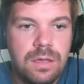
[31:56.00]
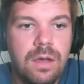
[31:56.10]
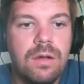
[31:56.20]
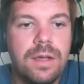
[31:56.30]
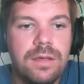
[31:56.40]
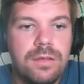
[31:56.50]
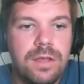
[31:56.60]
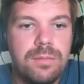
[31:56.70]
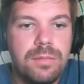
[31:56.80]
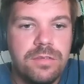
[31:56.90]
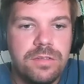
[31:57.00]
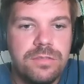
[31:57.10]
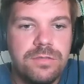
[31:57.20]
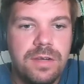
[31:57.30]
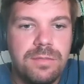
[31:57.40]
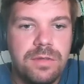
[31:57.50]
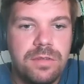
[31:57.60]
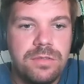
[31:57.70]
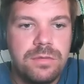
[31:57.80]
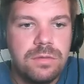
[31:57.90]
Okay, yeah, PlayStation 5,
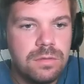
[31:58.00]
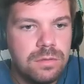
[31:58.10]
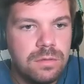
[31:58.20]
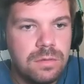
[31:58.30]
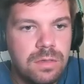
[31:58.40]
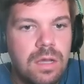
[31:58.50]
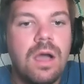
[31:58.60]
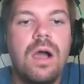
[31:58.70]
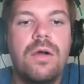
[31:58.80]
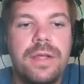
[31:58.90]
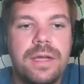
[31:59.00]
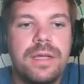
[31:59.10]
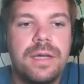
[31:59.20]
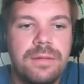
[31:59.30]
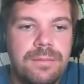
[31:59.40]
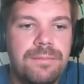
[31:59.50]
PlayStation. Oh, yeah.